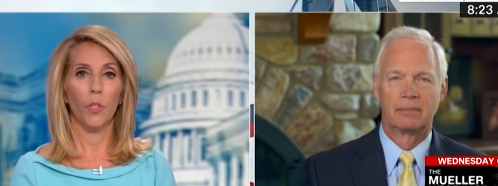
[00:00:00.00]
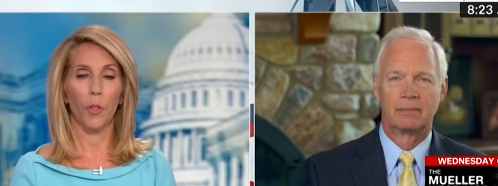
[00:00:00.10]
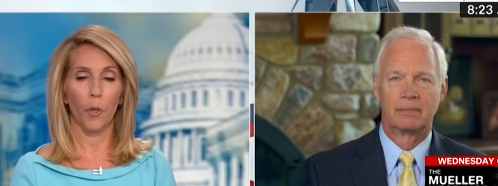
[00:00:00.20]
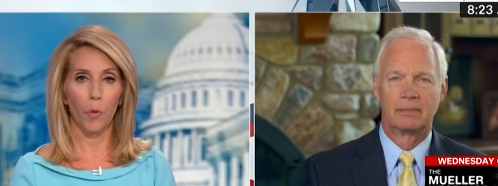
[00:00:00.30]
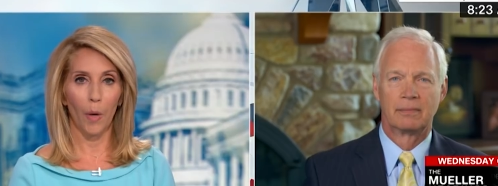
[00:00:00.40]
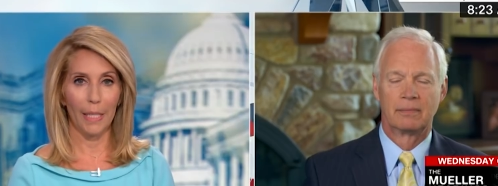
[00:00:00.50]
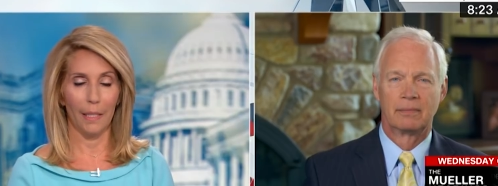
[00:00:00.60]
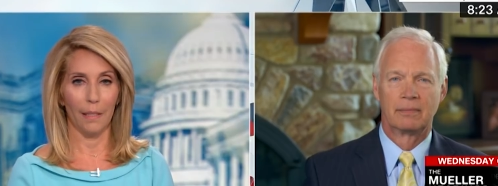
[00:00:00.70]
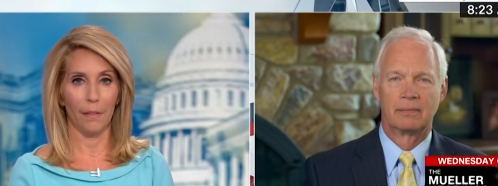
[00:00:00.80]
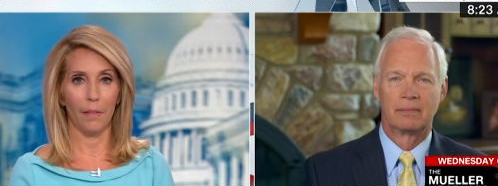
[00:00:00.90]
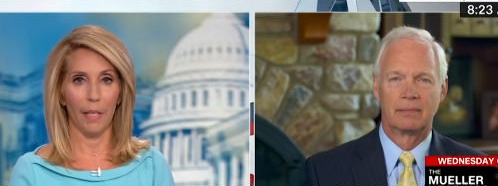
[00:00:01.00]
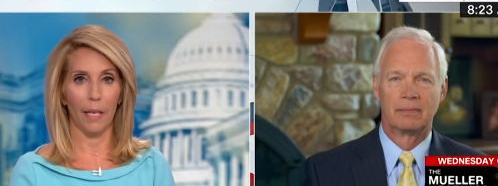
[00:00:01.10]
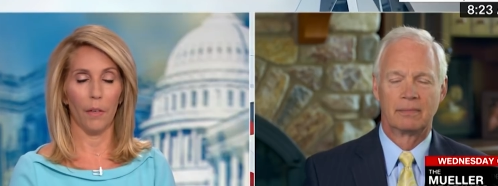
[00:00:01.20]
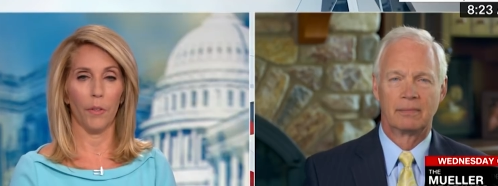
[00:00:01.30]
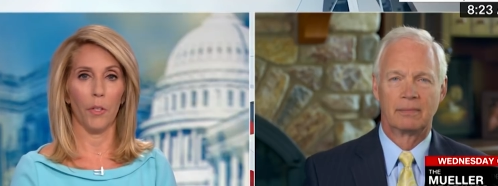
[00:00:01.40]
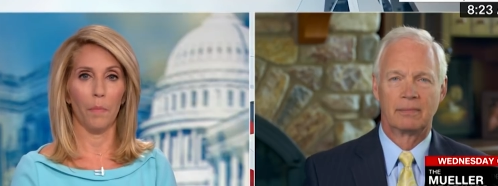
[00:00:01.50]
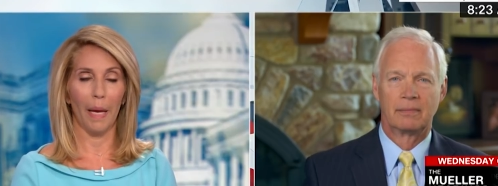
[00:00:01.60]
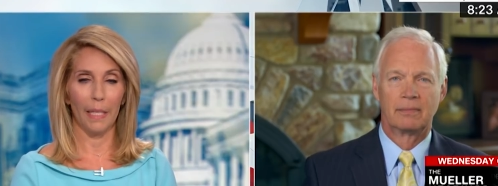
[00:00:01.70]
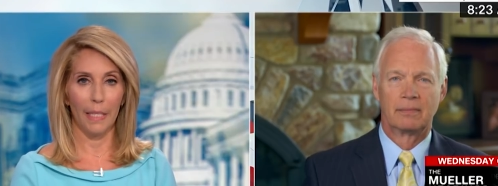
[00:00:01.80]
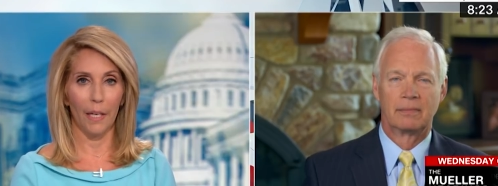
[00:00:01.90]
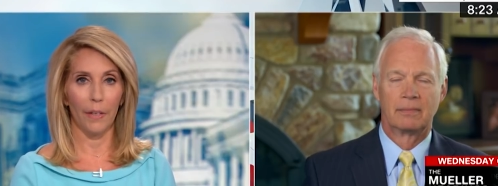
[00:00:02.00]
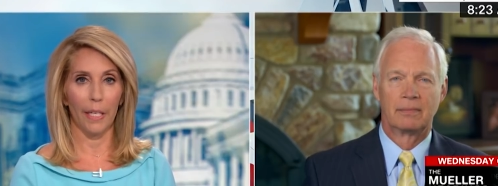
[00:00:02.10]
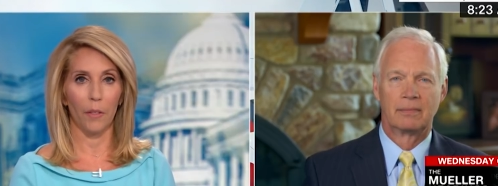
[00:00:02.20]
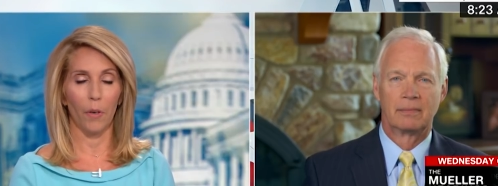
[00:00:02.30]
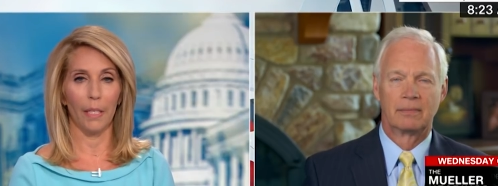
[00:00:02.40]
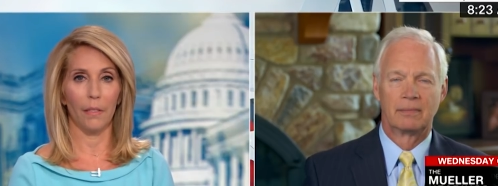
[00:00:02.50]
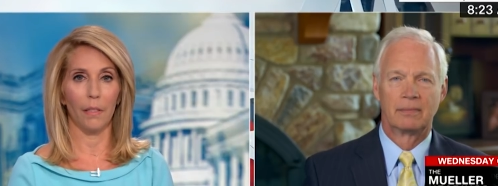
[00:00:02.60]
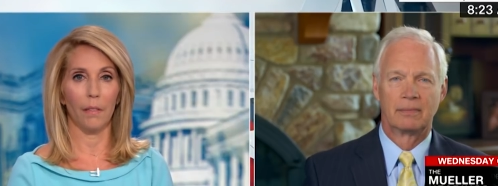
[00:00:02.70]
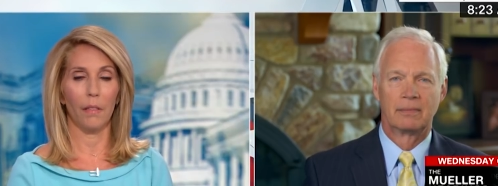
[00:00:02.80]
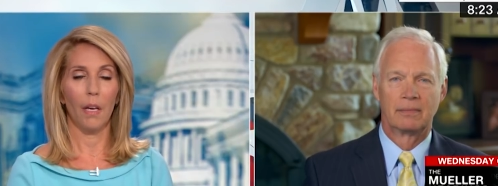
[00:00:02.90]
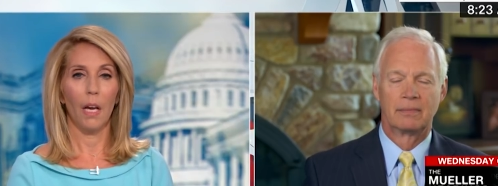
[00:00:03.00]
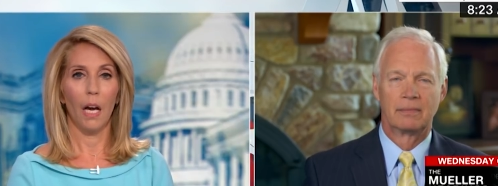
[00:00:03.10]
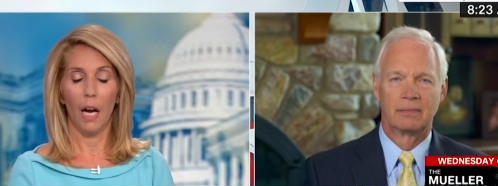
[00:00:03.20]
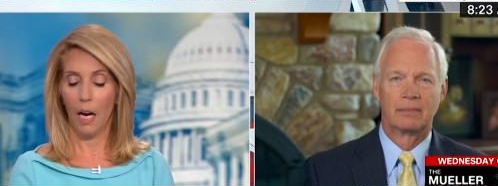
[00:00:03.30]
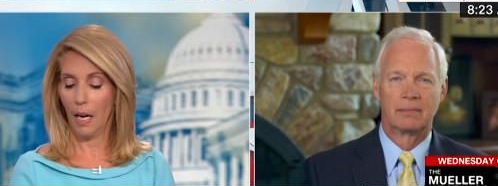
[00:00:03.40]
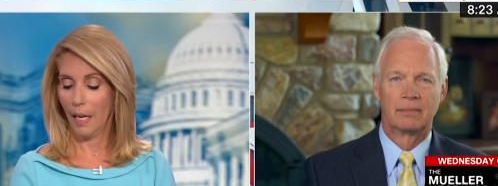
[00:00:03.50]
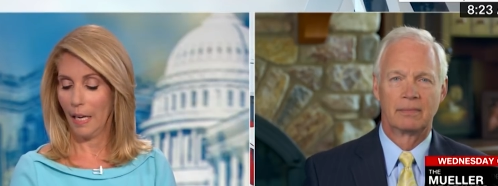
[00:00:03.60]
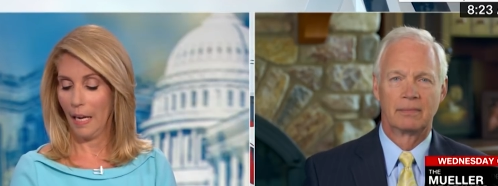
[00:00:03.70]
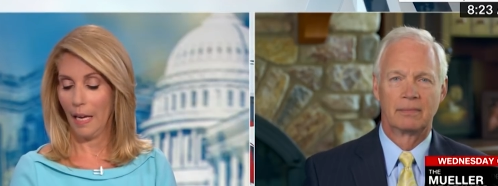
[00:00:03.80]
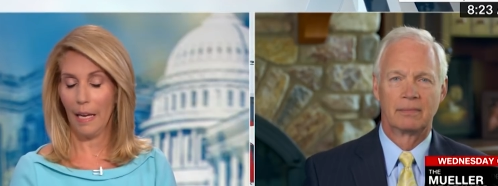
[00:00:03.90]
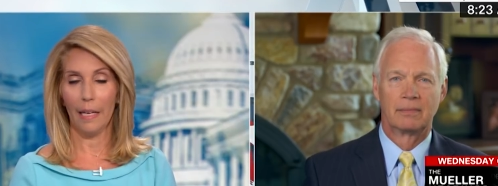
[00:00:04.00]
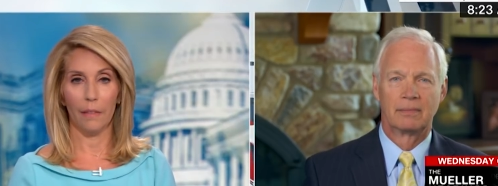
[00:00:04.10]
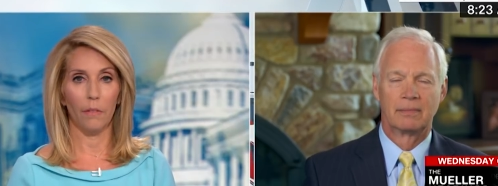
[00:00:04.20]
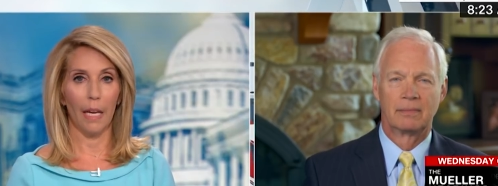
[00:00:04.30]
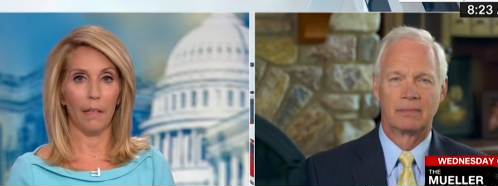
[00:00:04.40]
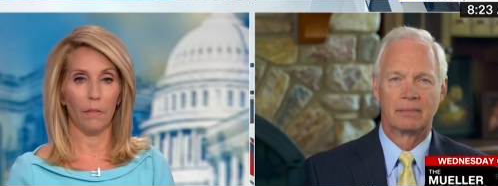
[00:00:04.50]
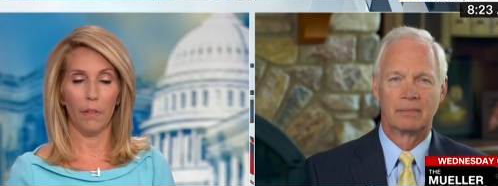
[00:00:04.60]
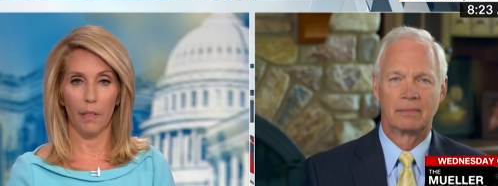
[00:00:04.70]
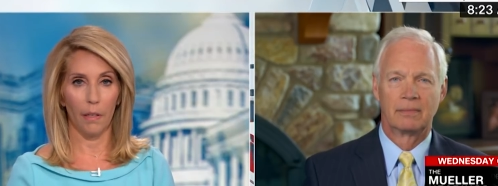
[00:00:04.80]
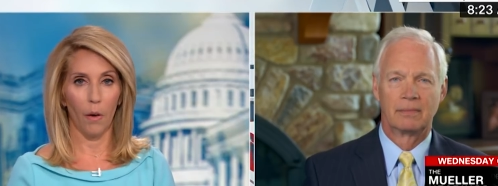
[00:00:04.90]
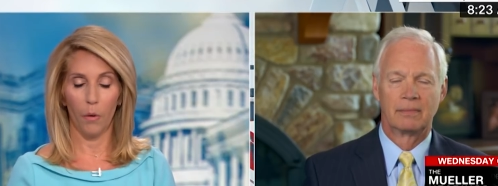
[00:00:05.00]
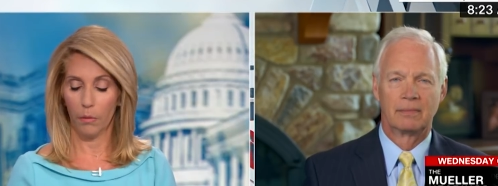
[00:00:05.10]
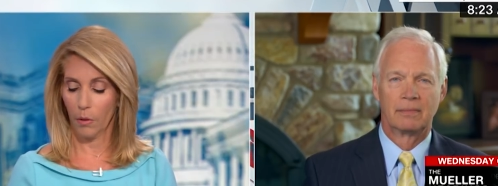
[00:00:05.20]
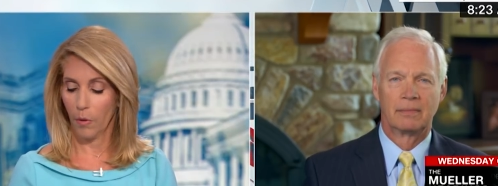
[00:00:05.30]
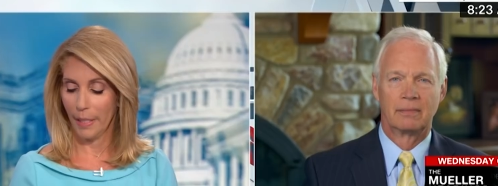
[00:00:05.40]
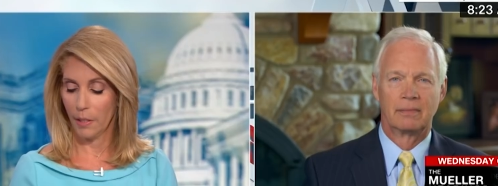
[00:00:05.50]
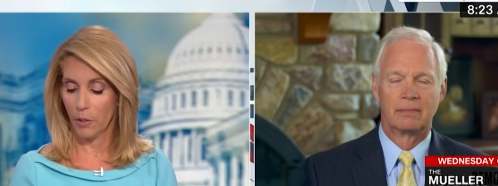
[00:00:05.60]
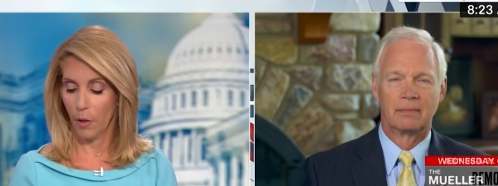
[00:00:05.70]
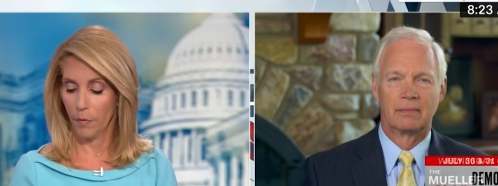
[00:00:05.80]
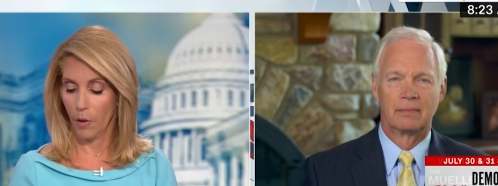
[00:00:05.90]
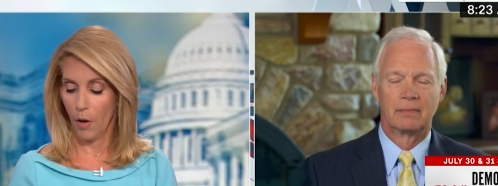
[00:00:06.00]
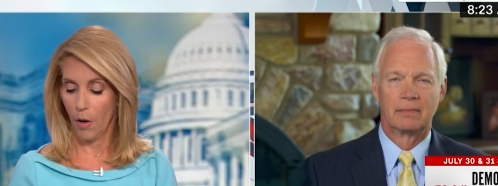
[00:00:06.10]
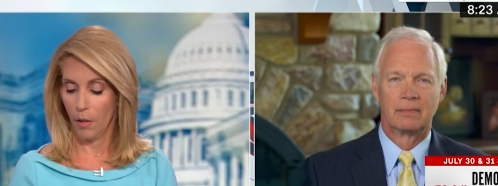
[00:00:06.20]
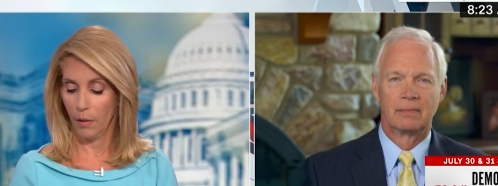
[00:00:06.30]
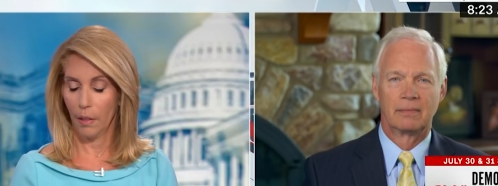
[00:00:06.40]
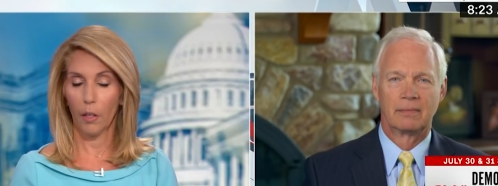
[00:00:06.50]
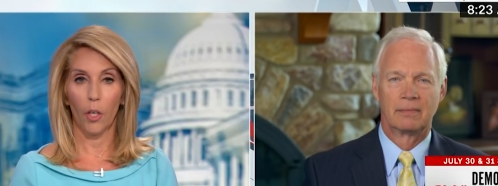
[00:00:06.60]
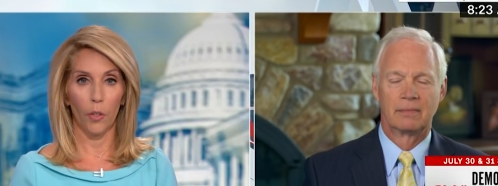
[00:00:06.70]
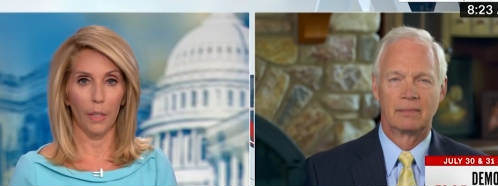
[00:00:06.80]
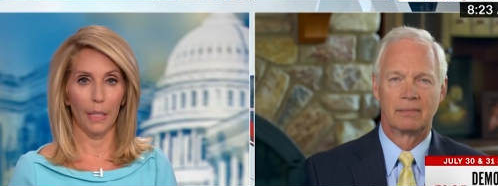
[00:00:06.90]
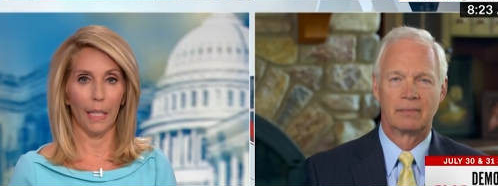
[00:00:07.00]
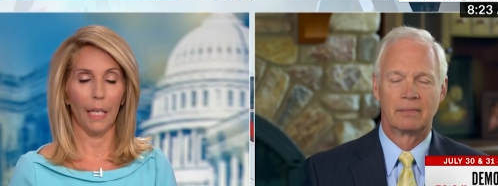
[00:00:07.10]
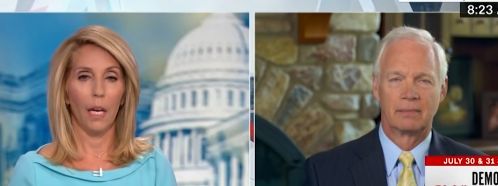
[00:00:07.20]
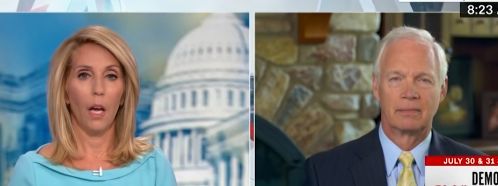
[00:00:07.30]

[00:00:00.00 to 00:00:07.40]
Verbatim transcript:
Speaker 1: to the crisis there, the humanitarian crisis, uh, and, and the whole crisis overall currently.